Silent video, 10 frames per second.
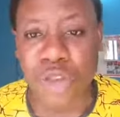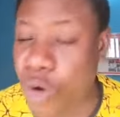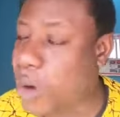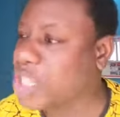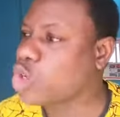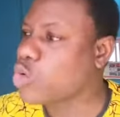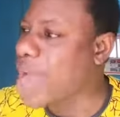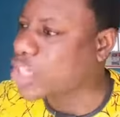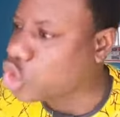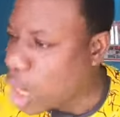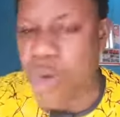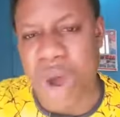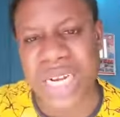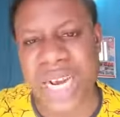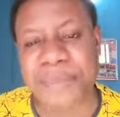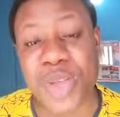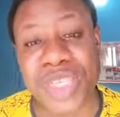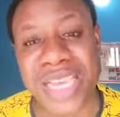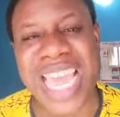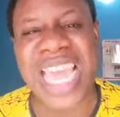You wish you could enjoy worldly
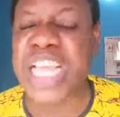music.